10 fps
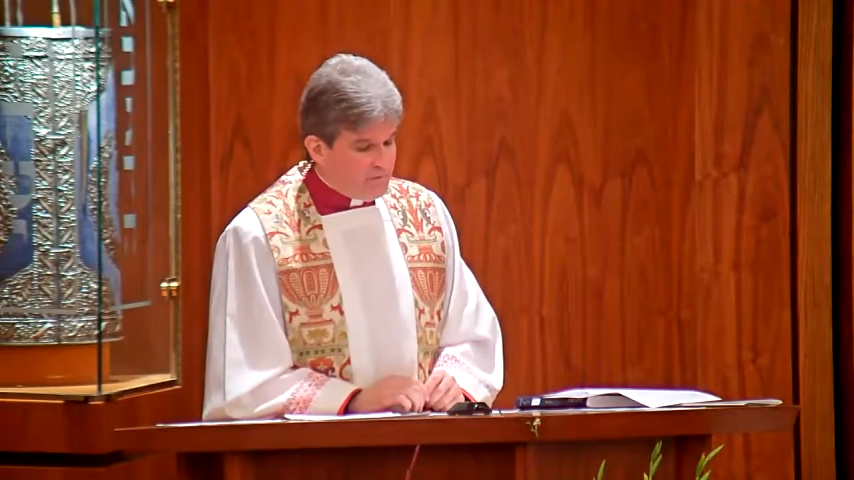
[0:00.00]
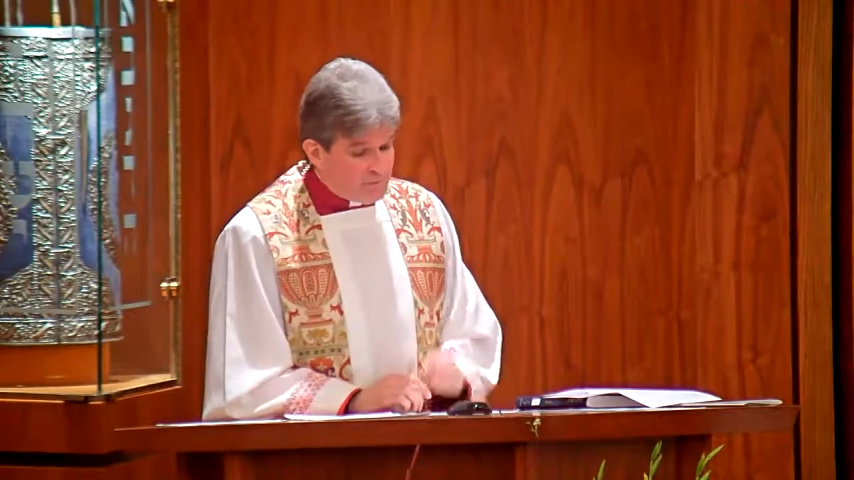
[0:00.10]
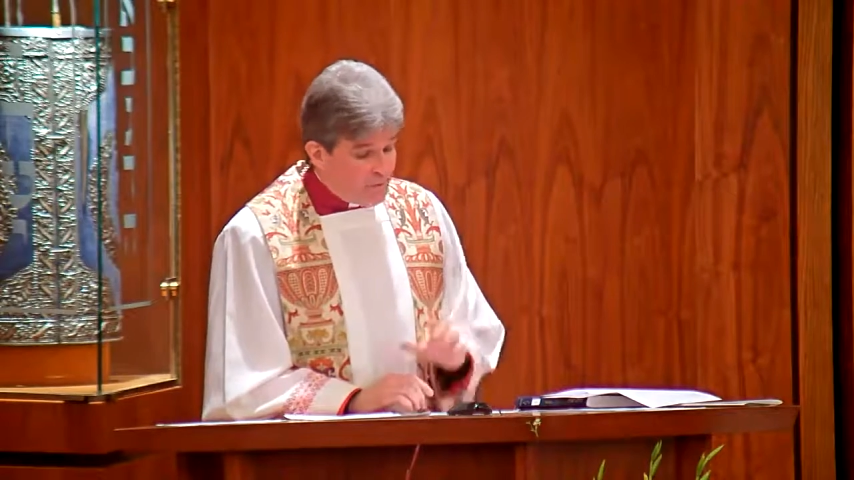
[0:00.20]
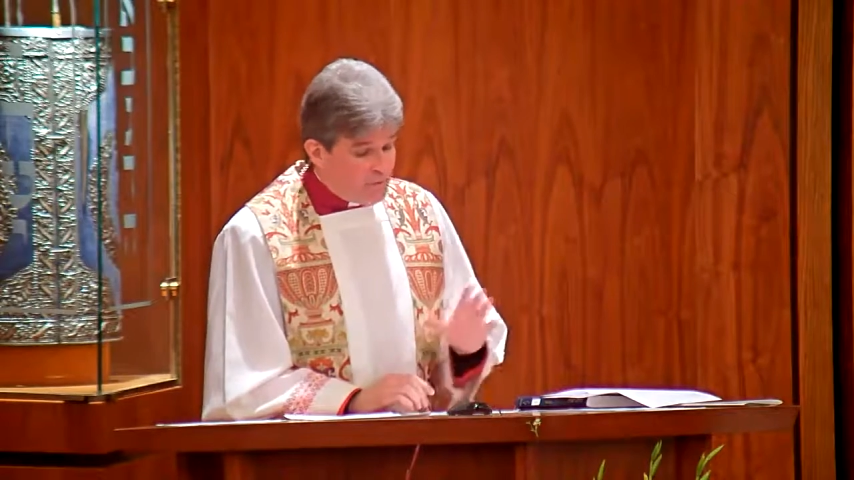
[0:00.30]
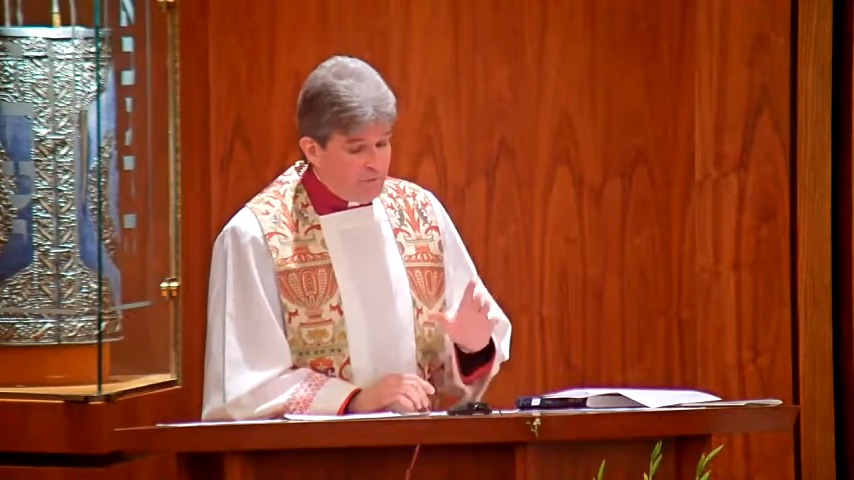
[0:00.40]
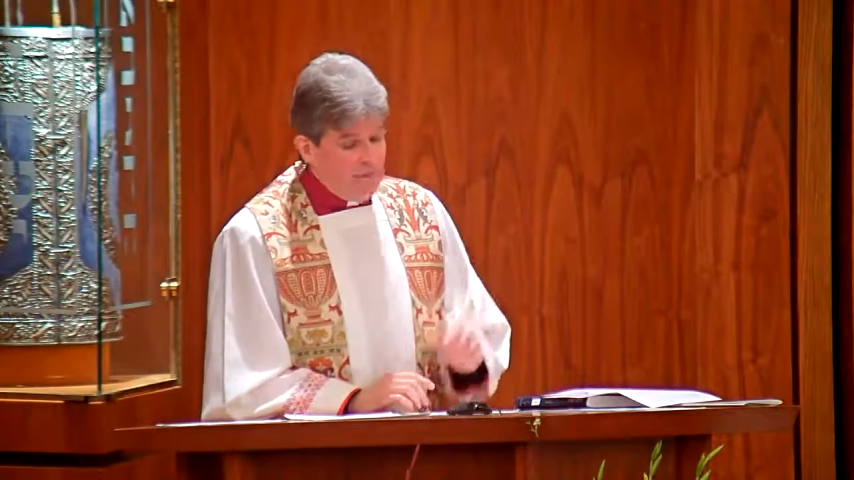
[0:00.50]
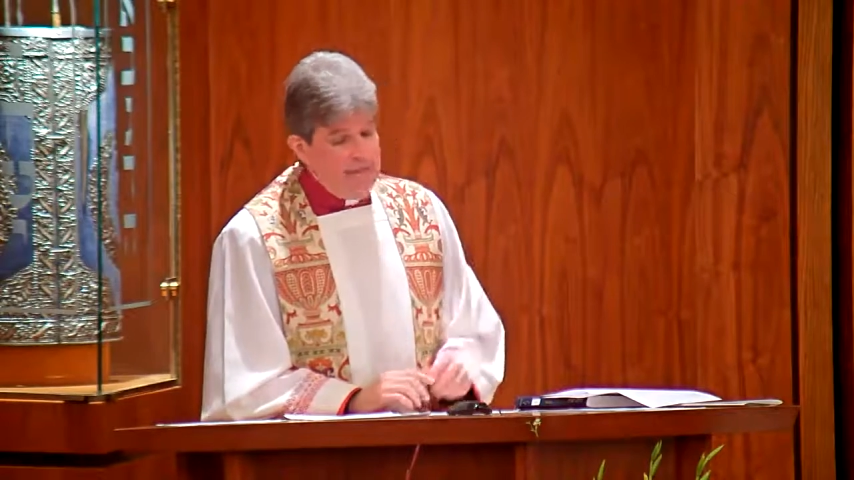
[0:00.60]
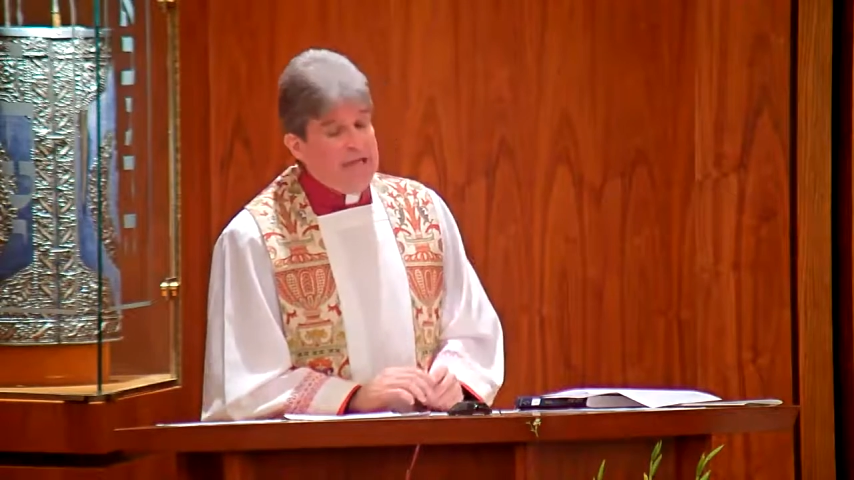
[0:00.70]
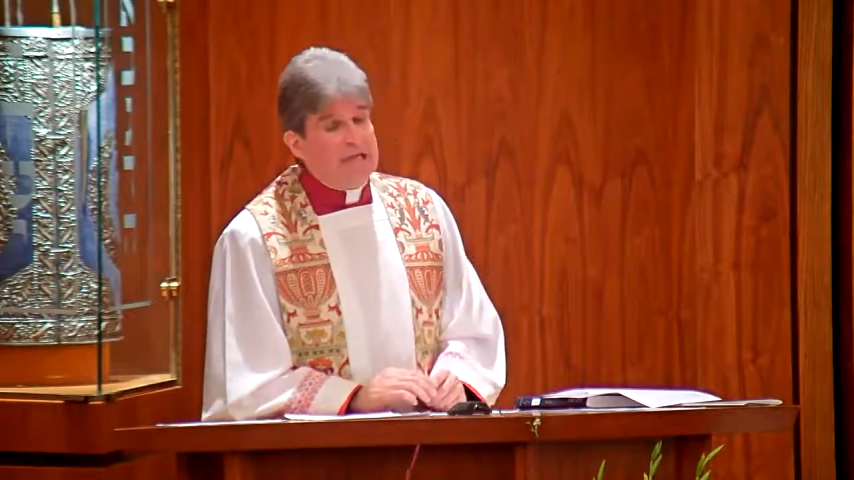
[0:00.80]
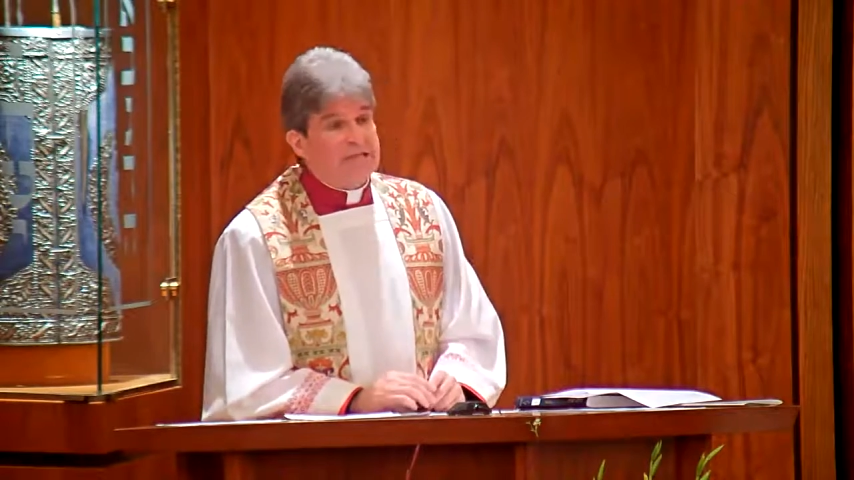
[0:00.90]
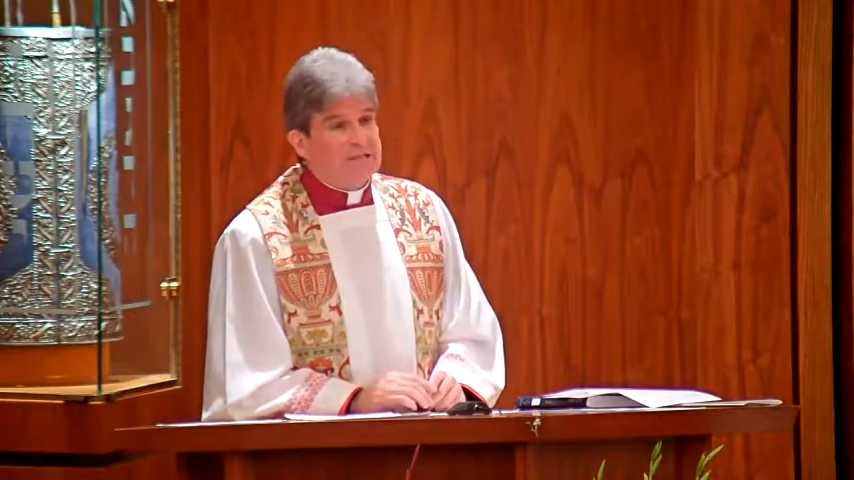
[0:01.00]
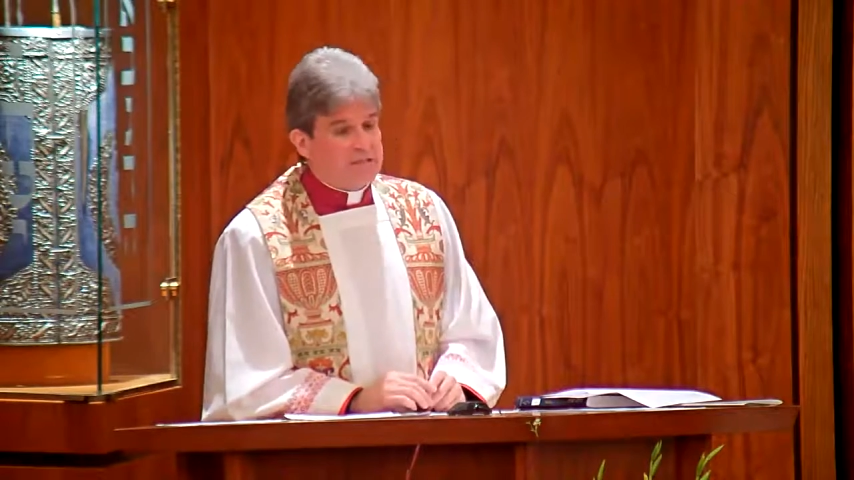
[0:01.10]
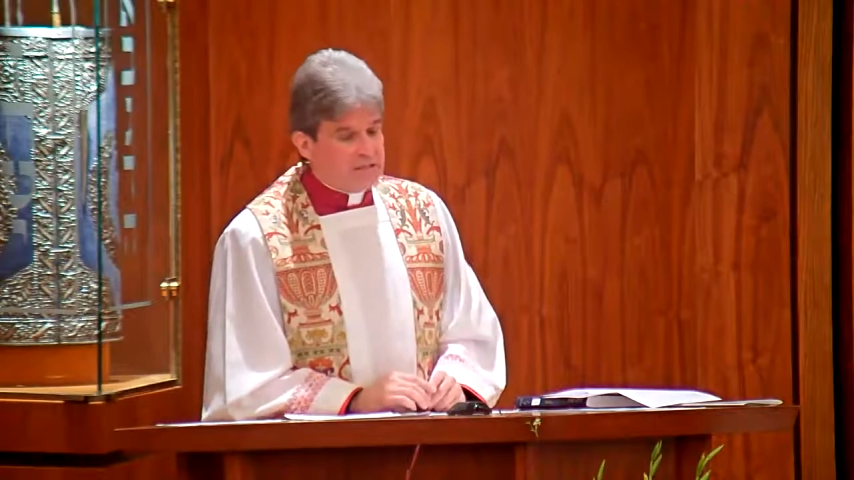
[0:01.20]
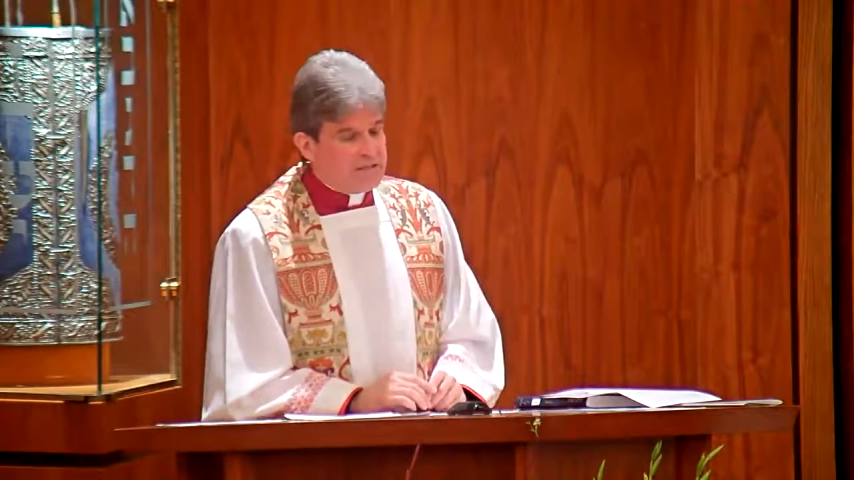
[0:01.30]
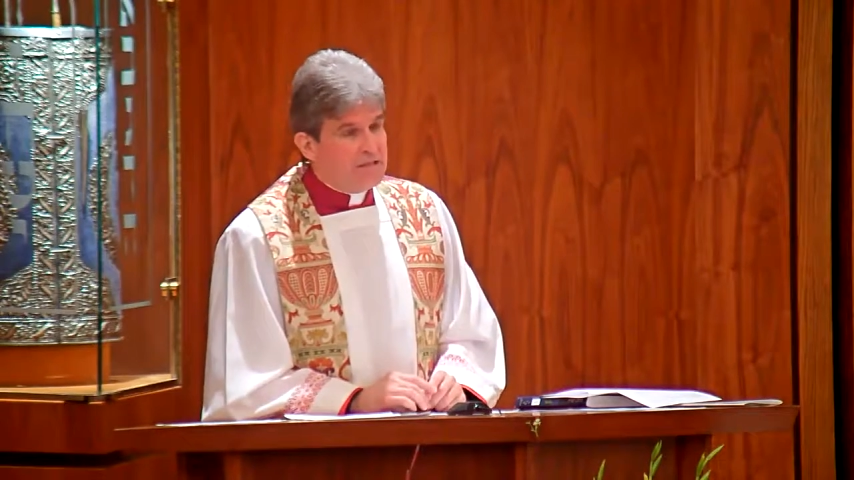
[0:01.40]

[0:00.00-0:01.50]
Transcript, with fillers: from the past